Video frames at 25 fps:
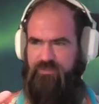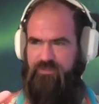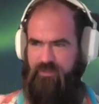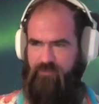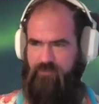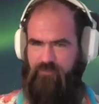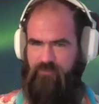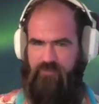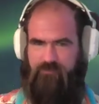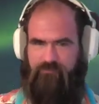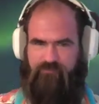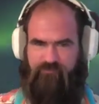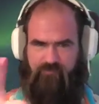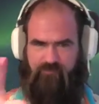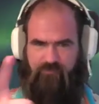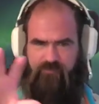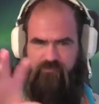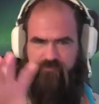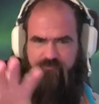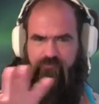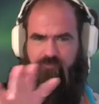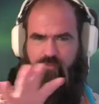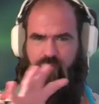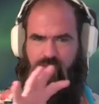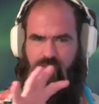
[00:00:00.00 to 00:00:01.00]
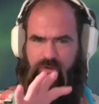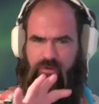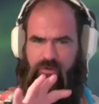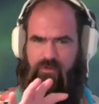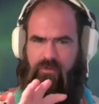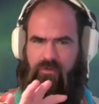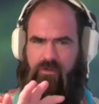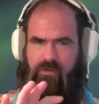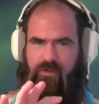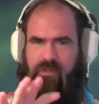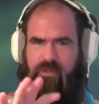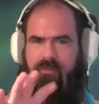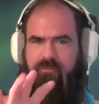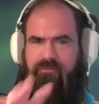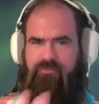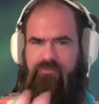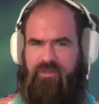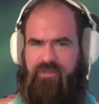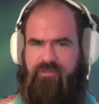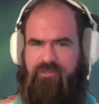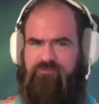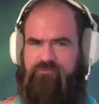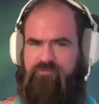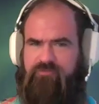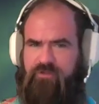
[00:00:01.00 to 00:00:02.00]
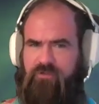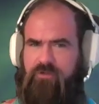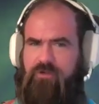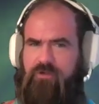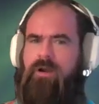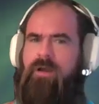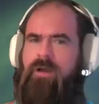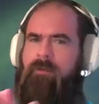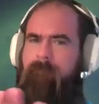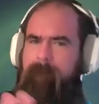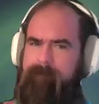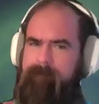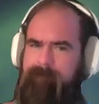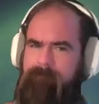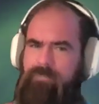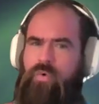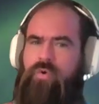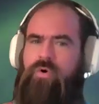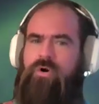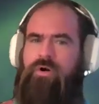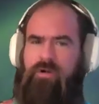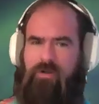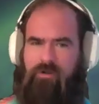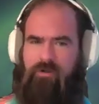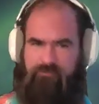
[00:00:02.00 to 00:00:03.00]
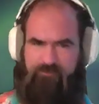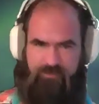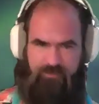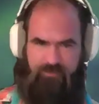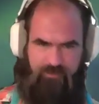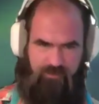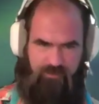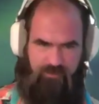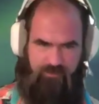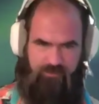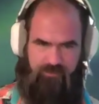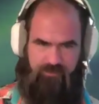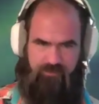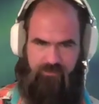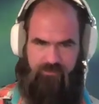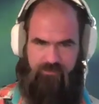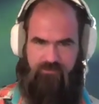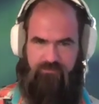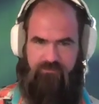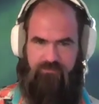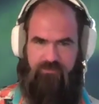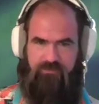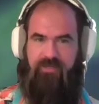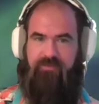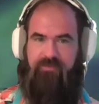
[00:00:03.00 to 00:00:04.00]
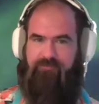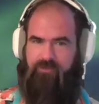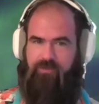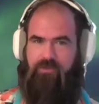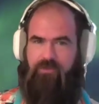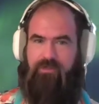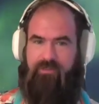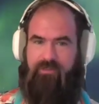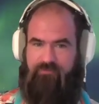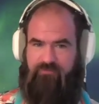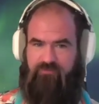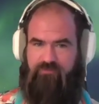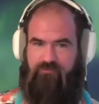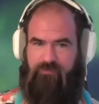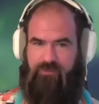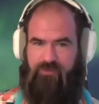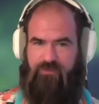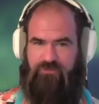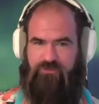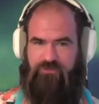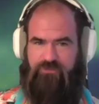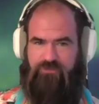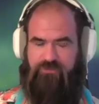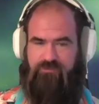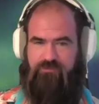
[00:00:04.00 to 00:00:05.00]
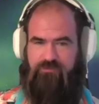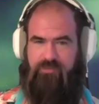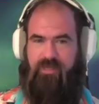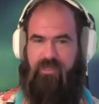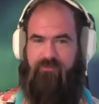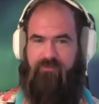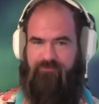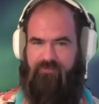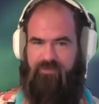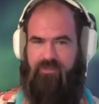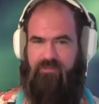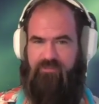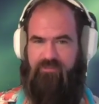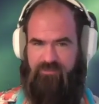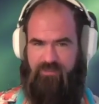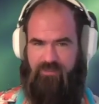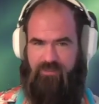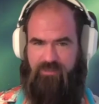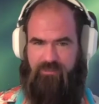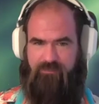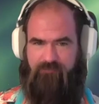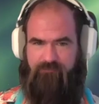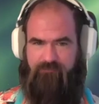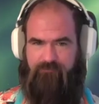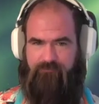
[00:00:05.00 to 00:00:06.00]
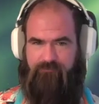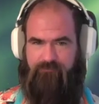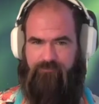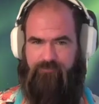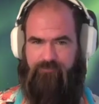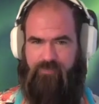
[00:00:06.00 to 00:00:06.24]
they would observe more things that are more on the yang end in their expression at that time,